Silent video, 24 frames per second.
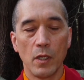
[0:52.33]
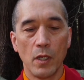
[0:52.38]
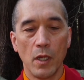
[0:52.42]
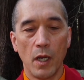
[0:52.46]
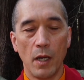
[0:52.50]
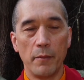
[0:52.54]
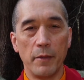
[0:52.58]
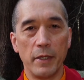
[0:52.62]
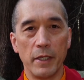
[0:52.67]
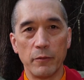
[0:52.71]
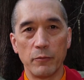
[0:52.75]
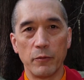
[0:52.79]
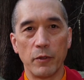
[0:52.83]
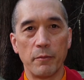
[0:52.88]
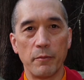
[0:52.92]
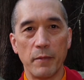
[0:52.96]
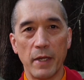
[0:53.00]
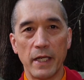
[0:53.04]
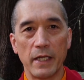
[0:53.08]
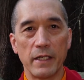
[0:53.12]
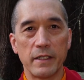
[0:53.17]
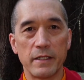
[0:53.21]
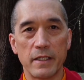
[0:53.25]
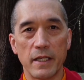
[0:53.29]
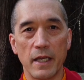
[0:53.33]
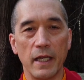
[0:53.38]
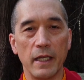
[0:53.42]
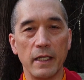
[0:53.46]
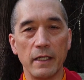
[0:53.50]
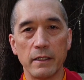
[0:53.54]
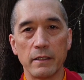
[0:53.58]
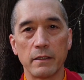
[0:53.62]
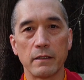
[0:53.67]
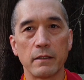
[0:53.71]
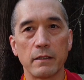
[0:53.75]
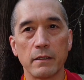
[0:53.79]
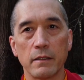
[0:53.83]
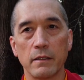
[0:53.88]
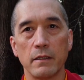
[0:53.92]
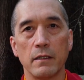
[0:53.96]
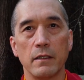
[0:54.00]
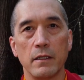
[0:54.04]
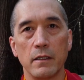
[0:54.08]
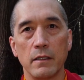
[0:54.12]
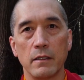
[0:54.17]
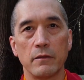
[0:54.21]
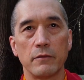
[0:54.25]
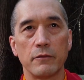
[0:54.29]
I mean, we meditate
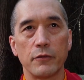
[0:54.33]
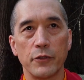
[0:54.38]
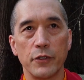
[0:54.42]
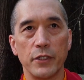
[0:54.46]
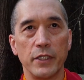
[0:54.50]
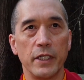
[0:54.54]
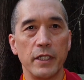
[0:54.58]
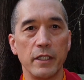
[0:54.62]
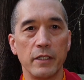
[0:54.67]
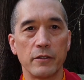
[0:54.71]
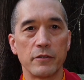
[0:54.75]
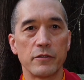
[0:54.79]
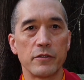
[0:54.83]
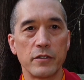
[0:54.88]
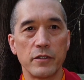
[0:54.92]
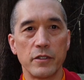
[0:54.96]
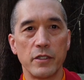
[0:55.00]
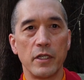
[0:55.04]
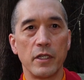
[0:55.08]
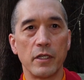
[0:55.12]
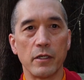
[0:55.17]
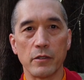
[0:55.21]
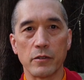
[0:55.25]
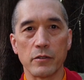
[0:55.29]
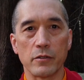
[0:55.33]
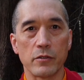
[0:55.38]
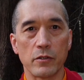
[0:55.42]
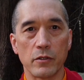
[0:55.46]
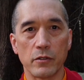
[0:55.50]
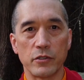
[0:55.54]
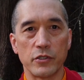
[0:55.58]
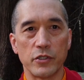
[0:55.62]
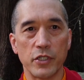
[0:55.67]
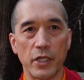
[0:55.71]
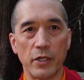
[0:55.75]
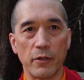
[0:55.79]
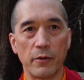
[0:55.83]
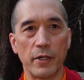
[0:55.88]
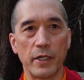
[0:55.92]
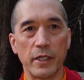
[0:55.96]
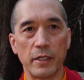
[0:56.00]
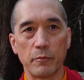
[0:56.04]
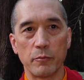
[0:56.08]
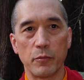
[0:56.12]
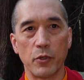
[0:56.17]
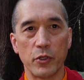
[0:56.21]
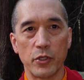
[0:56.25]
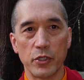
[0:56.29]
for years and years on
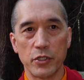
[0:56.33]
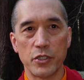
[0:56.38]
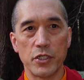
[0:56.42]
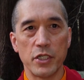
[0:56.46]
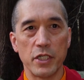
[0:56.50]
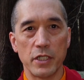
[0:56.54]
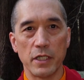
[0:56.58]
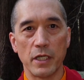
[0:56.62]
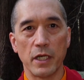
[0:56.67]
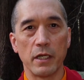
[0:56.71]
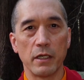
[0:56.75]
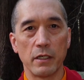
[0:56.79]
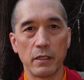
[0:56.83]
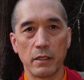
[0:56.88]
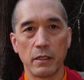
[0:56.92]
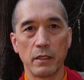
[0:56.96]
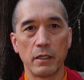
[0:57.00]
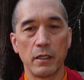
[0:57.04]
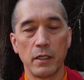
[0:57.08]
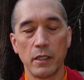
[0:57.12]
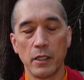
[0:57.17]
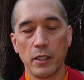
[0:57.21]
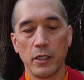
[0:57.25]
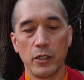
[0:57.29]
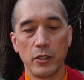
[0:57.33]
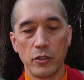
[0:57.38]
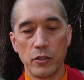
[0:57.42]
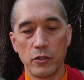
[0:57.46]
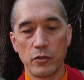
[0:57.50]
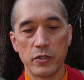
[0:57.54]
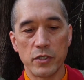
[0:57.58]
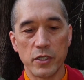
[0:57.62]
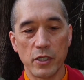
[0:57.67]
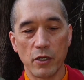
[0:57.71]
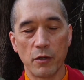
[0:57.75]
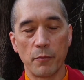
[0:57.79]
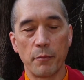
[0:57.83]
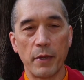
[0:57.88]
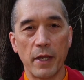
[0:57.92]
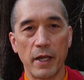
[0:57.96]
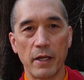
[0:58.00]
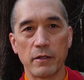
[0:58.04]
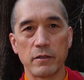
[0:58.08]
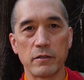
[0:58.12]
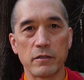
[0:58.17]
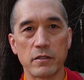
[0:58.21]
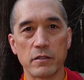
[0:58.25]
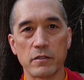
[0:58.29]
generating bodhicitta, using our
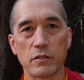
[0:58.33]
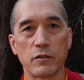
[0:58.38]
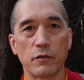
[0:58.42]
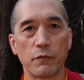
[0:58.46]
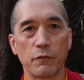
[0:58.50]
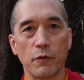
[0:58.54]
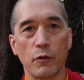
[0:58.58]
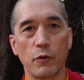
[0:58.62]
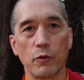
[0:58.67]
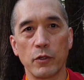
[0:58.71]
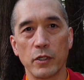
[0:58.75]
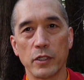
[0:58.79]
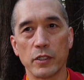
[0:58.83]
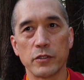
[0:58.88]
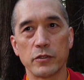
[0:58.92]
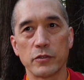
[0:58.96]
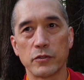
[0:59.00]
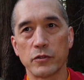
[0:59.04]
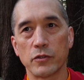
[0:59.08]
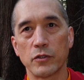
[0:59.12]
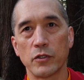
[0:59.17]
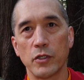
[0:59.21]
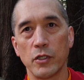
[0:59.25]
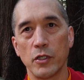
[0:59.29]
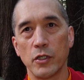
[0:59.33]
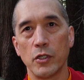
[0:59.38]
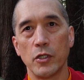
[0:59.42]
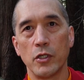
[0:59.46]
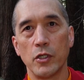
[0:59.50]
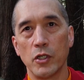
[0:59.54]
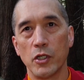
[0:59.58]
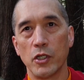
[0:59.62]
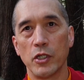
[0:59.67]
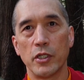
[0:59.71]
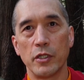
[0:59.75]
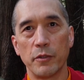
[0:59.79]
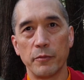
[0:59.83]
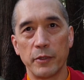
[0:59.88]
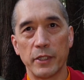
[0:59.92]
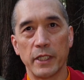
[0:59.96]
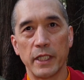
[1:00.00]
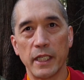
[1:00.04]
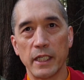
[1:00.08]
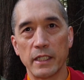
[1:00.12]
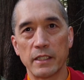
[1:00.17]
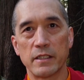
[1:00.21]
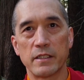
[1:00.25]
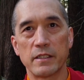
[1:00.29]
parents as our focus. And then when they
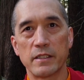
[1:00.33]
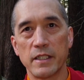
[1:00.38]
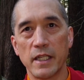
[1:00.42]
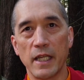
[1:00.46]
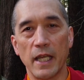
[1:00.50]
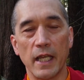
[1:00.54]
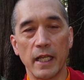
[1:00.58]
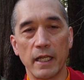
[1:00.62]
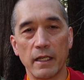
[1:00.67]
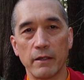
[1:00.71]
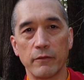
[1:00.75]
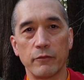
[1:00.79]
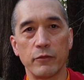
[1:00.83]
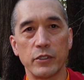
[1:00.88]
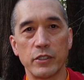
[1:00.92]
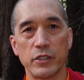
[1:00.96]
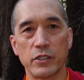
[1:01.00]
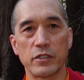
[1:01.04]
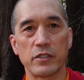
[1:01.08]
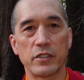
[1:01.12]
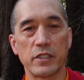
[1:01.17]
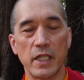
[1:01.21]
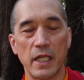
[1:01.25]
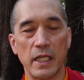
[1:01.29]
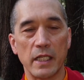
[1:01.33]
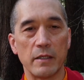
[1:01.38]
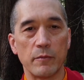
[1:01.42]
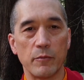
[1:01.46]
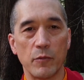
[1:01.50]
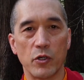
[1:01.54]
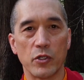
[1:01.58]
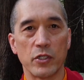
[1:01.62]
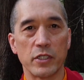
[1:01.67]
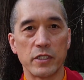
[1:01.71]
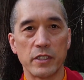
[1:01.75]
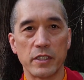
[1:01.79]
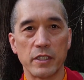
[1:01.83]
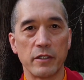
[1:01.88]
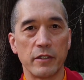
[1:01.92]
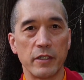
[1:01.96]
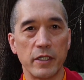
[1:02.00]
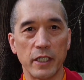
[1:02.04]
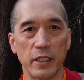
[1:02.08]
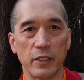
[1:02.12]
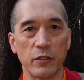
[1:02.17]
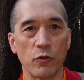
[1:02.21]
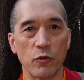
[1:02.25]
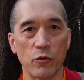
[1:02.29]
get sick, if we just stay in the monastery
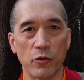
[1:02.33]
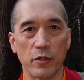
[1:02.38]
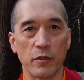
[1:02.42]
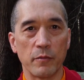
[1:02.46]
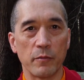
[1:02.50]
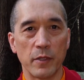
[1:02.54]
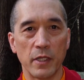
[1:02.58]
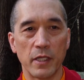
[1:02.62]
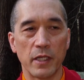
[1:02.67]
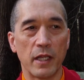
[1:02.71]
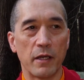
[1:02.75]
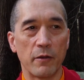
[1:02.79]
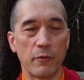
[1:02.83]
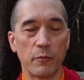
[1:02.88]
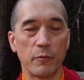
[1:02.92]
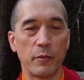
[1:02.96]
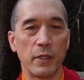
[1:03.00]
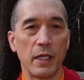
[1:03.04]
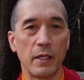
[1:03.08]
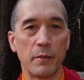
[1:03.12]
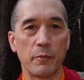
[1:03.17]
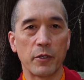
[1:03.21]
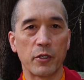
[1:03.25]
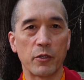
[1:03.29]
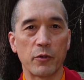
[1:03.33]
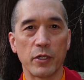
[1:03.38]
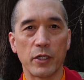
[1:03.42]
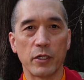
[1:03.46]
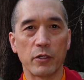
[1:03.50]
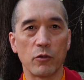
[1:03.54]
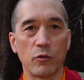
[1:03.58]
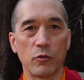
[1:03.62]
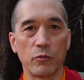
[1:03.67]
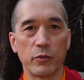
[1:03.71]
and ignore them, then that would be hypocritical,